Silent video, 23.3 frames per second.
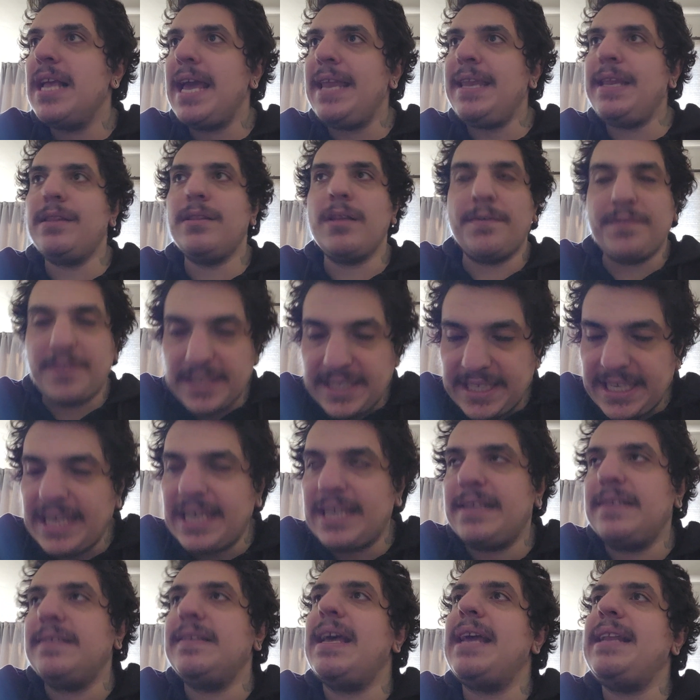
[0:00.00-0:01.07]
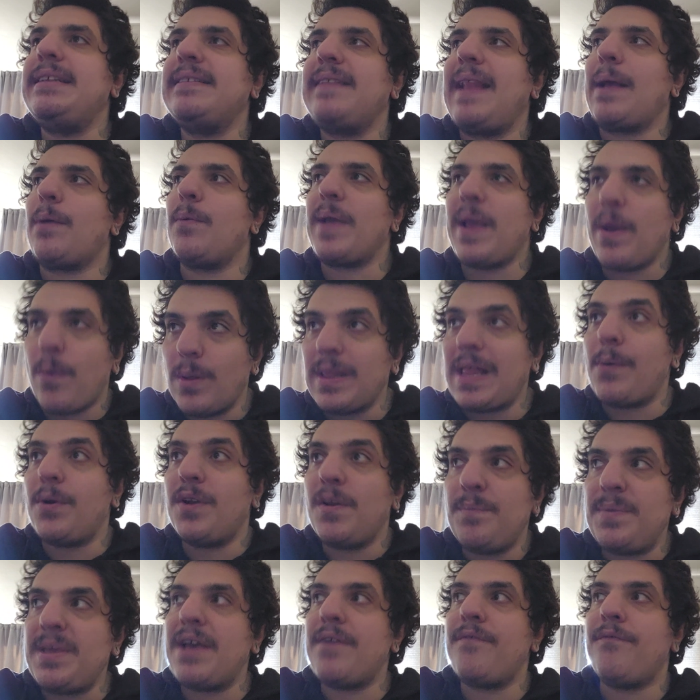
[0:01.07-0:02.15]
and he loves the kid, and he's like, okay, well, I
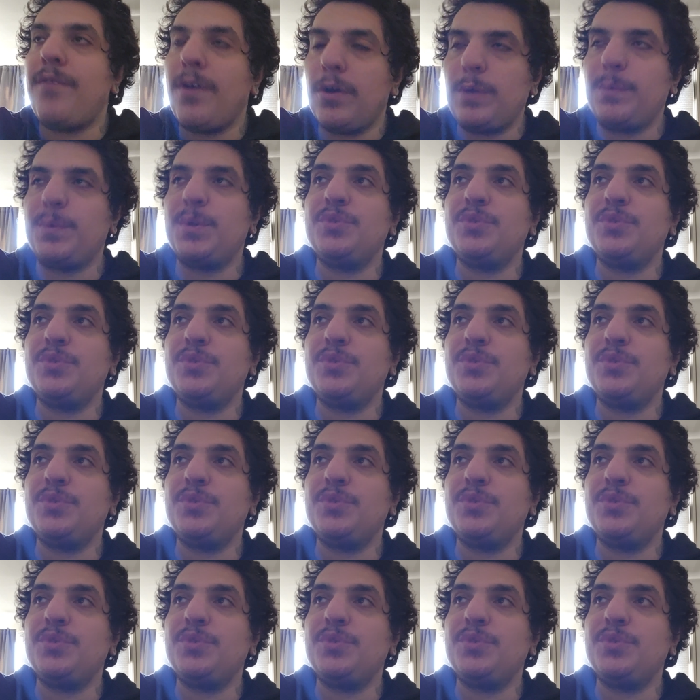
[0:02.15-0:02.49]
want to be a father.